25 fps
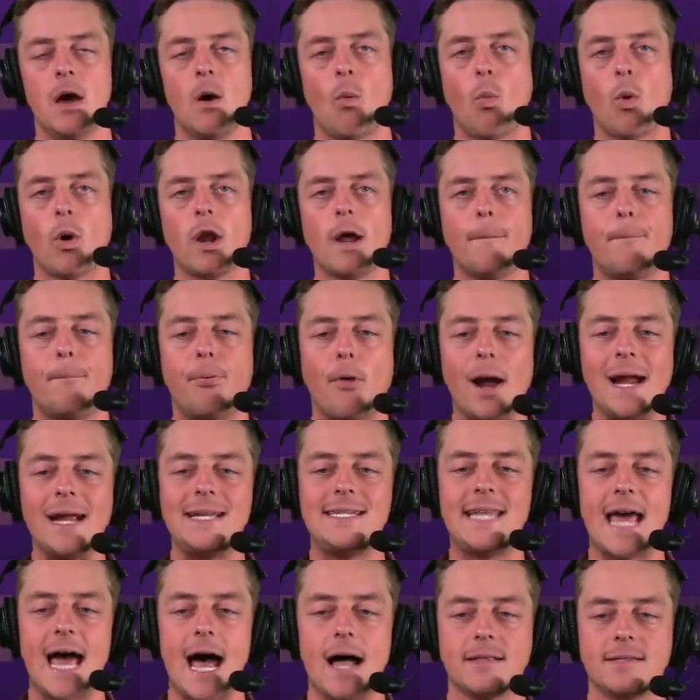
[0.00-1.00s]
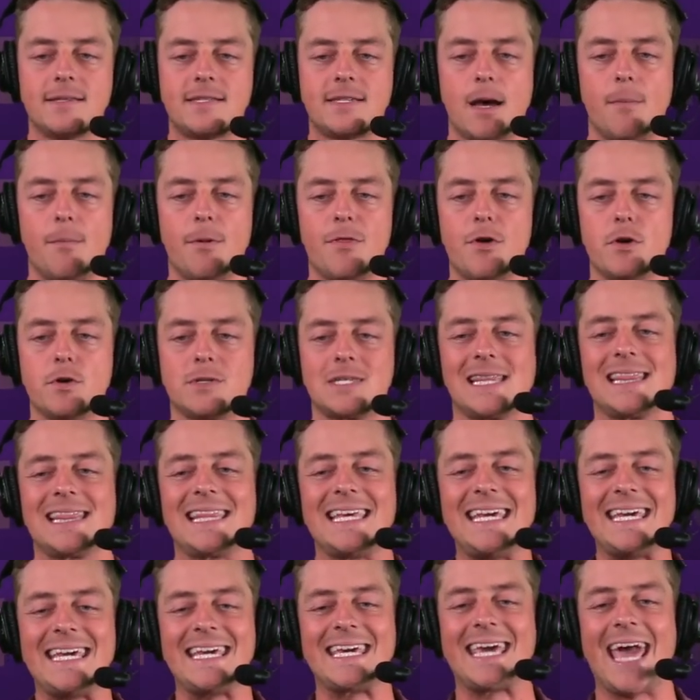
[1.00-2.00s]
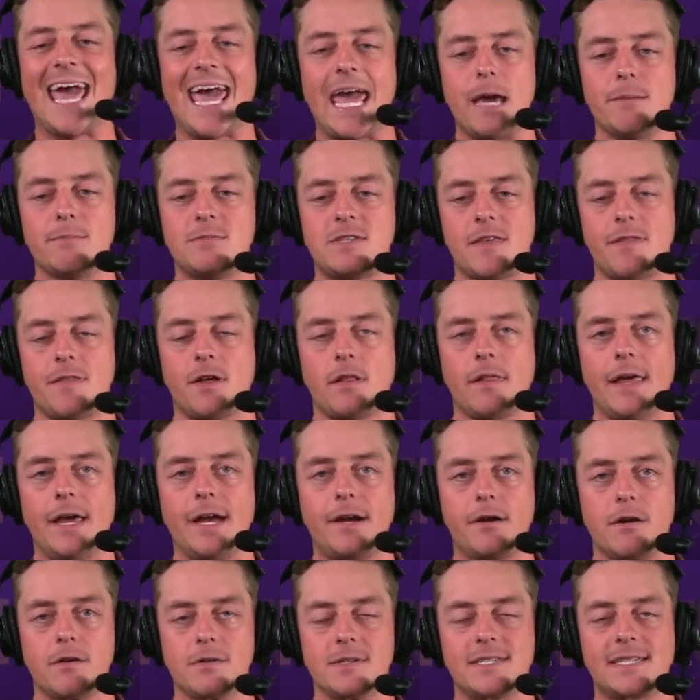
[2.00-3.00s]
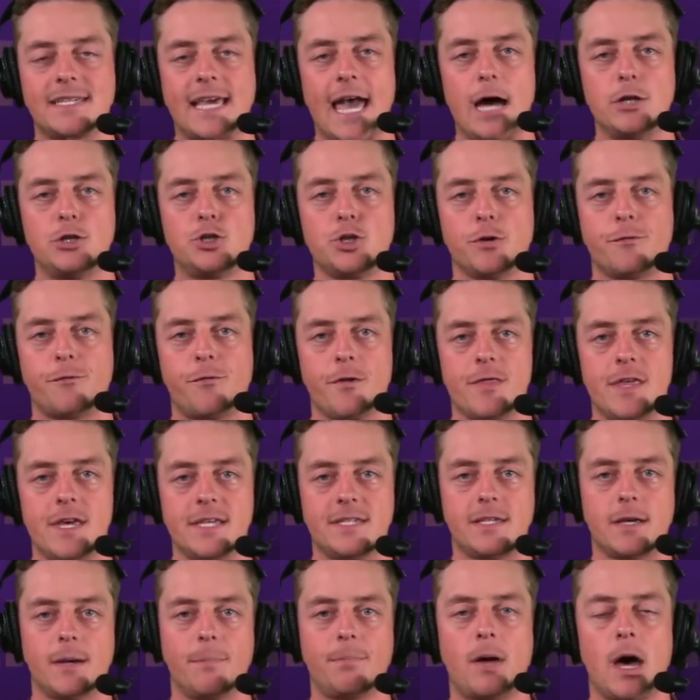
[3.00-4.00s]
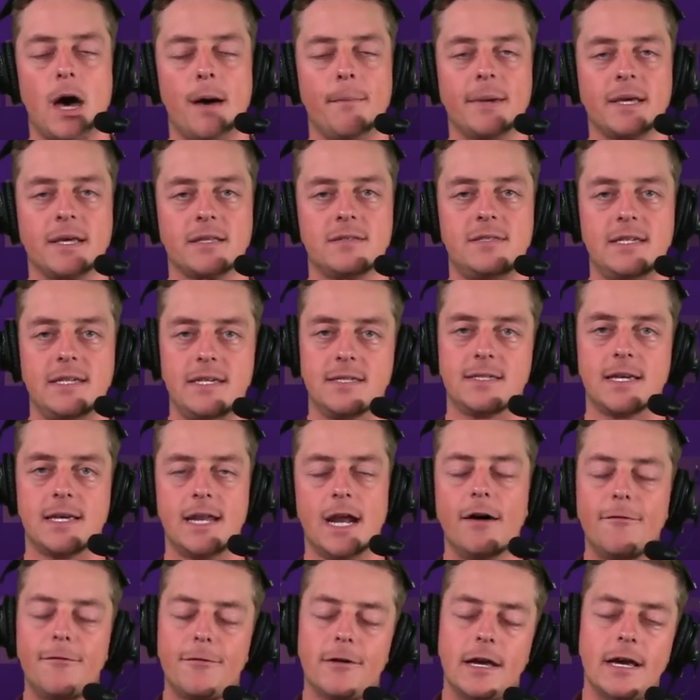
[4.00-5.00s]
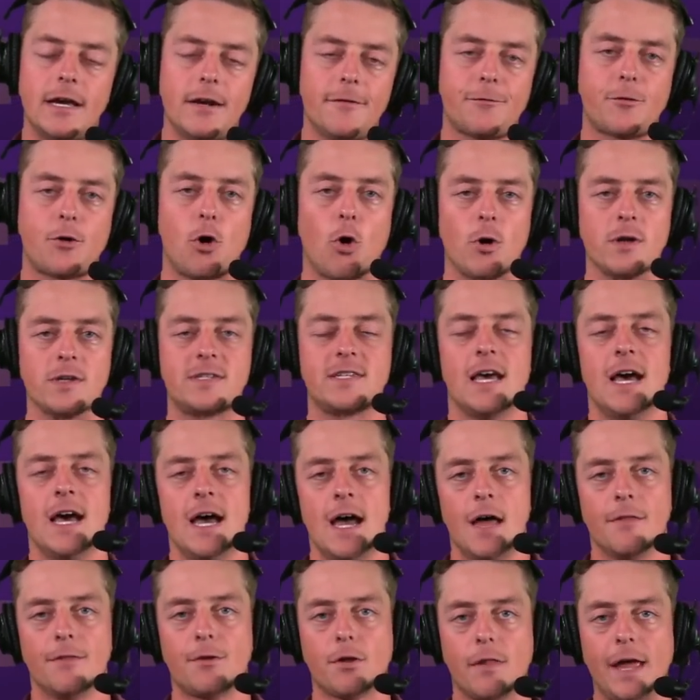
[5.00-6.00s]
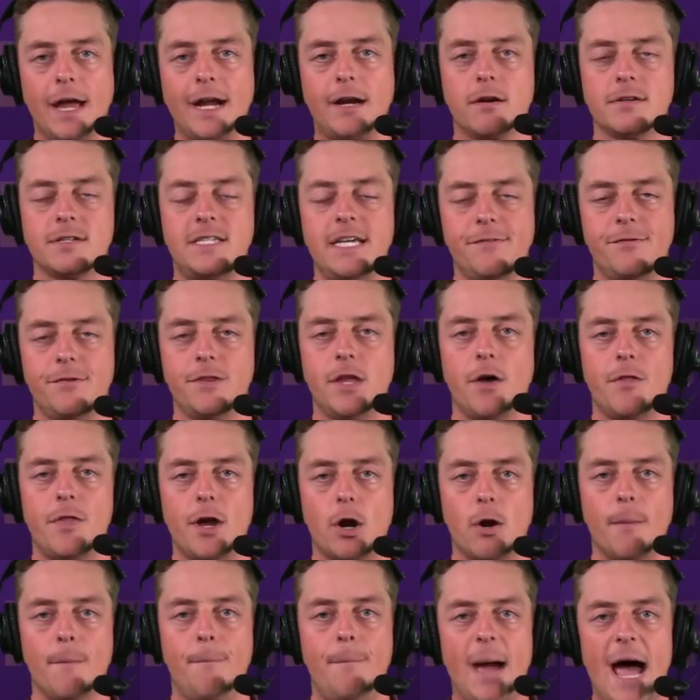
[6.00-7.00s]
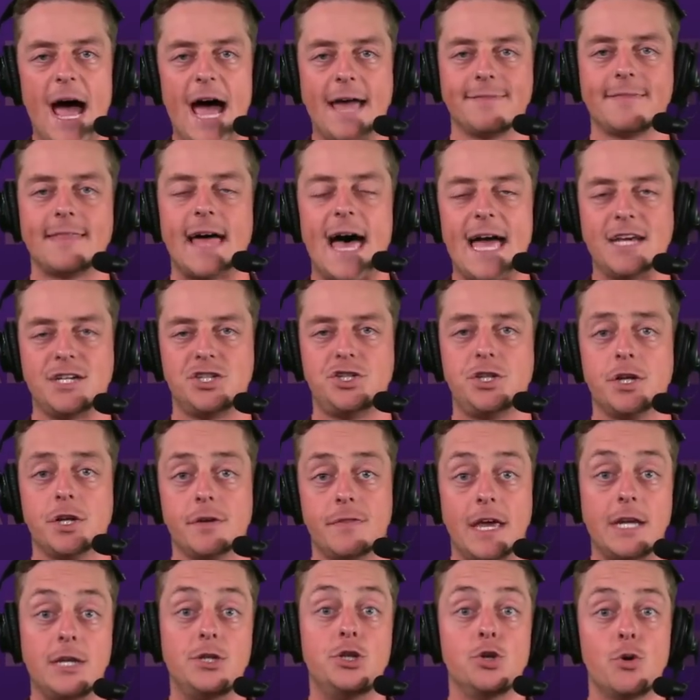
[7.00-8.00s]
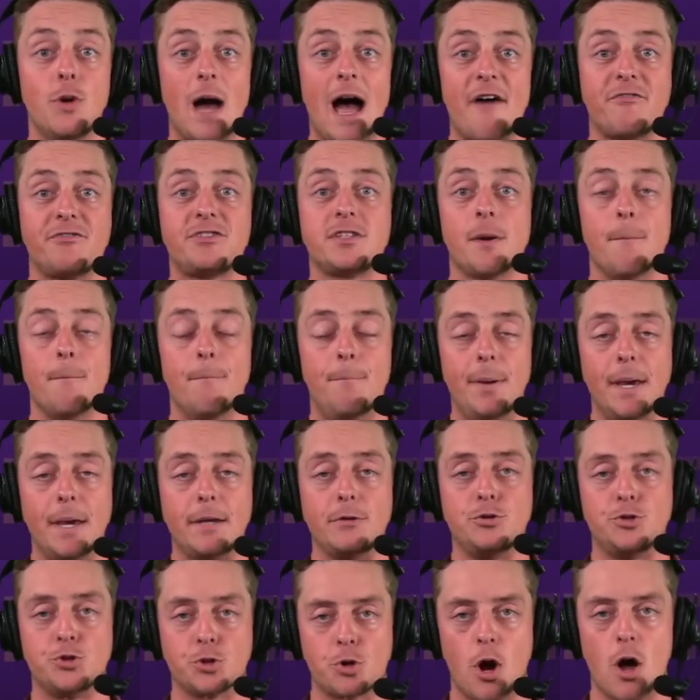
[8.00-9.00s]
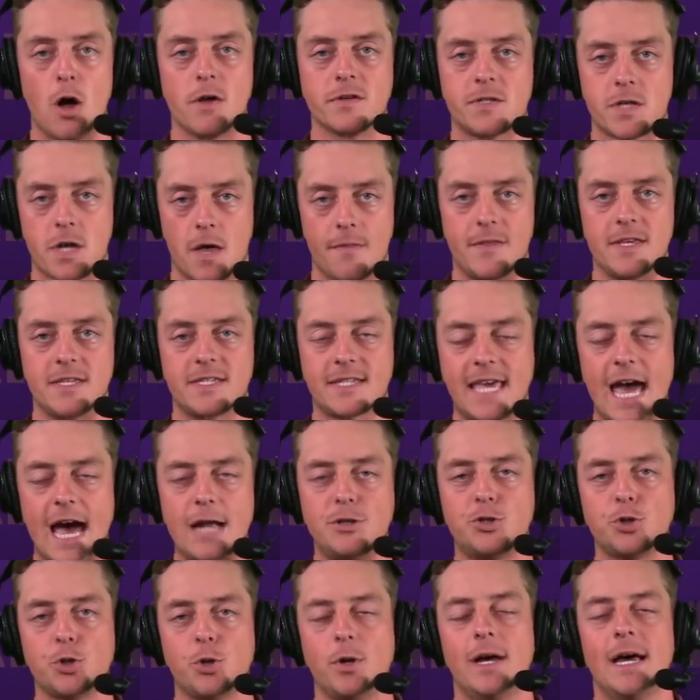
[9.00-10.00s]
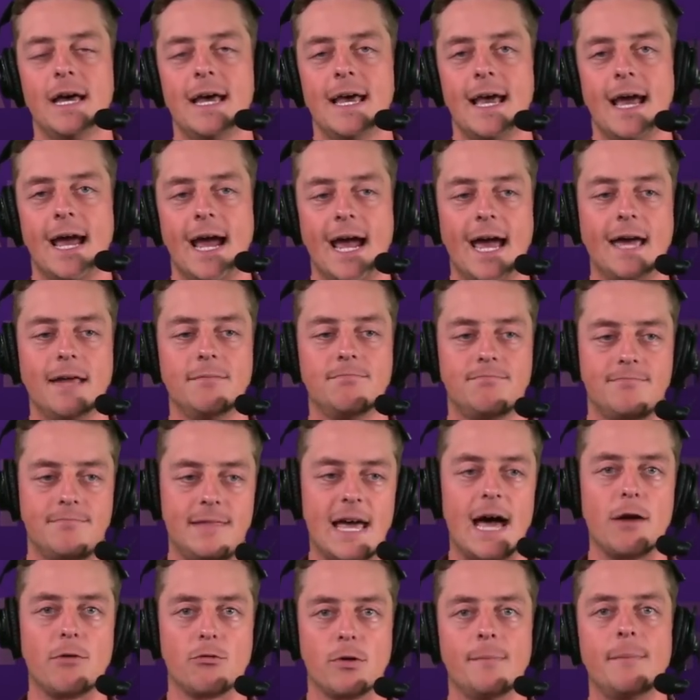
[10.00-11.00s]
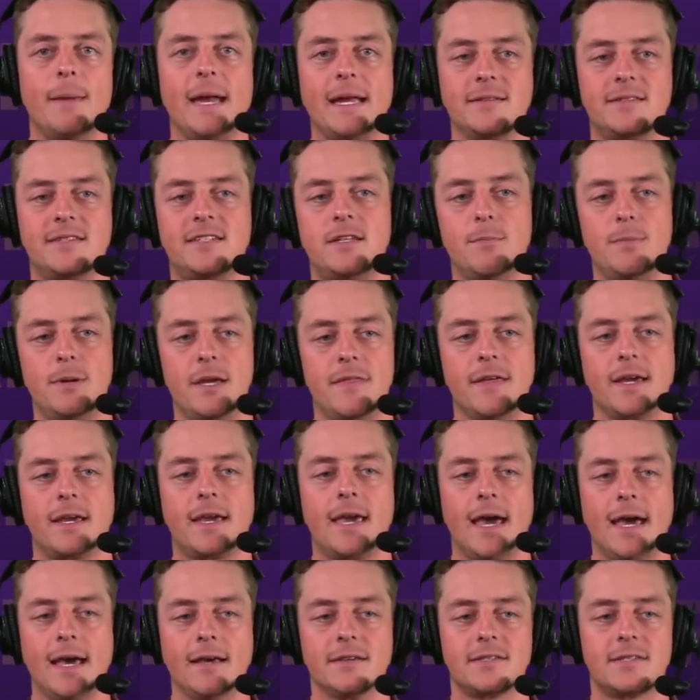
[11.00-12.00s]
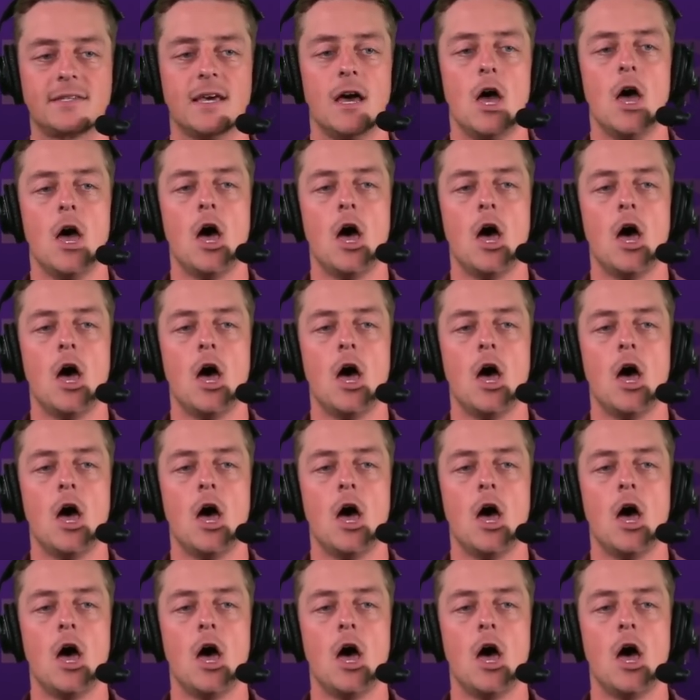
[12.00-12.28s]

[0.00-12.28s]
want to break down some of those leaked games in the Lakers' schedule for this upcoming season. And of course, the Lakers, even though they were bad last year, they do have some big draws on the schedule, and that remains to be the case.